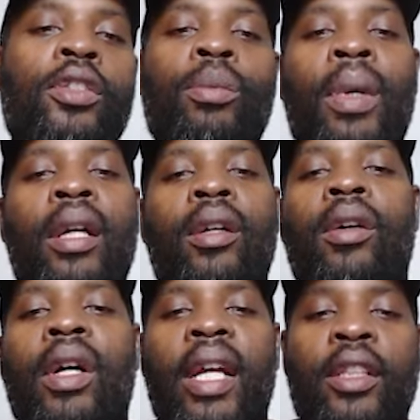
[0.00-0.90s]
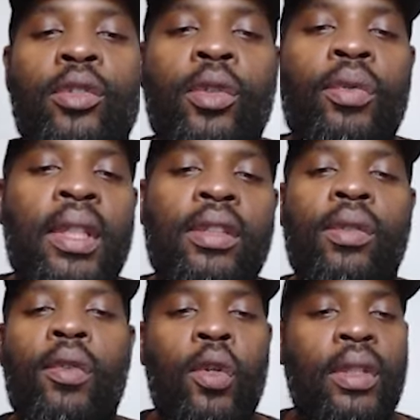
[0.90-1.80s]
to my girl, Angel Reese.
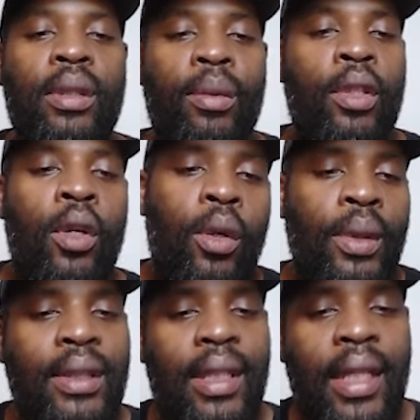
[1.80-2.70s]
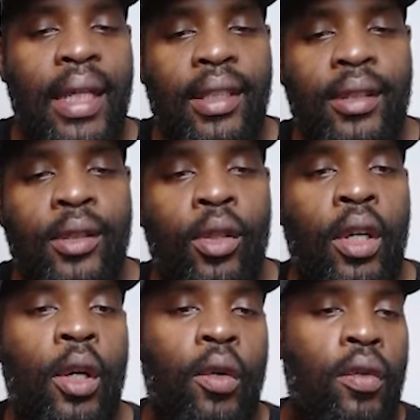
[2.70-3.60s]
Of course, I'm going to always select this
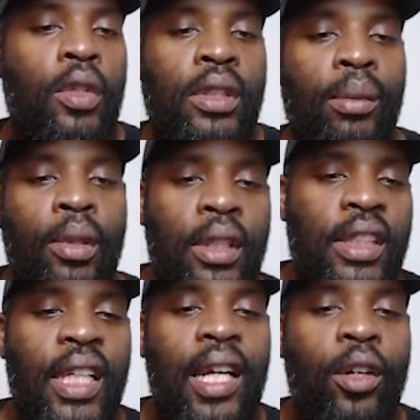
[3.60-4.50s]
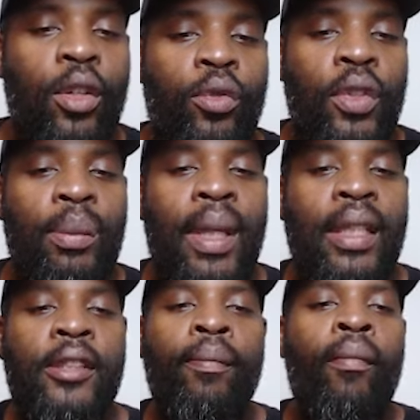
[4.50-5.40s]
girl. Of course, I'm going to check out
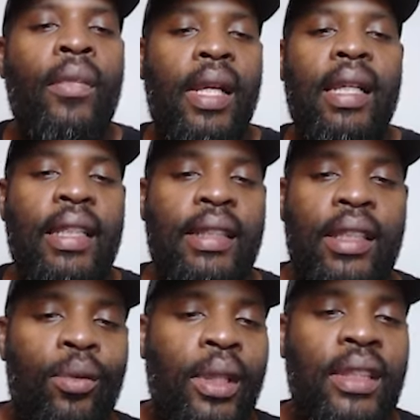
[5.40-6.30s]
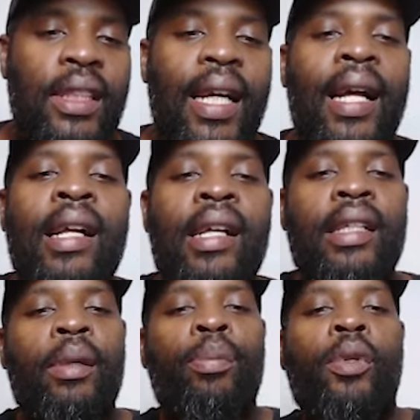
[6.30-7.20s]
rebound and let's see what she got.
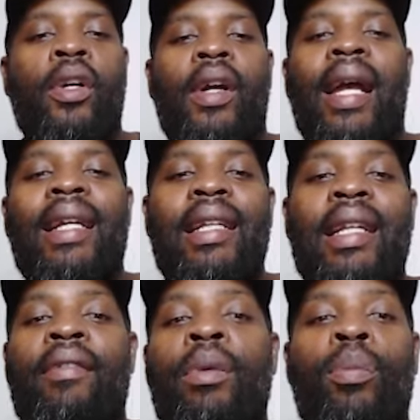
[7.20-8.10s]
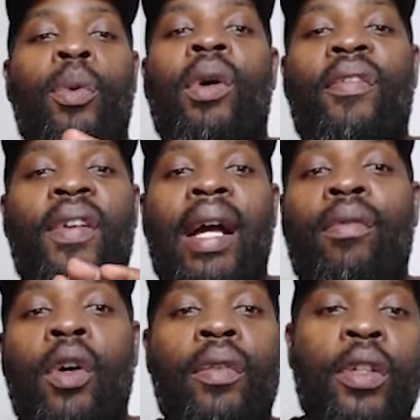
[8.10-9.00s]
They put her at
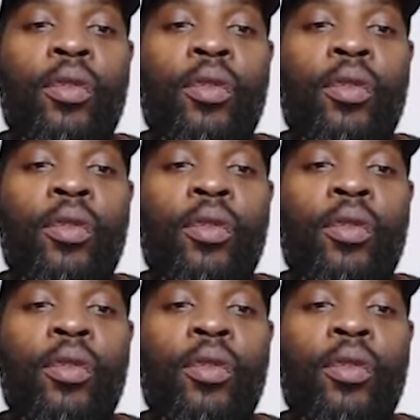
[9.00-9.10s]
11.5 off the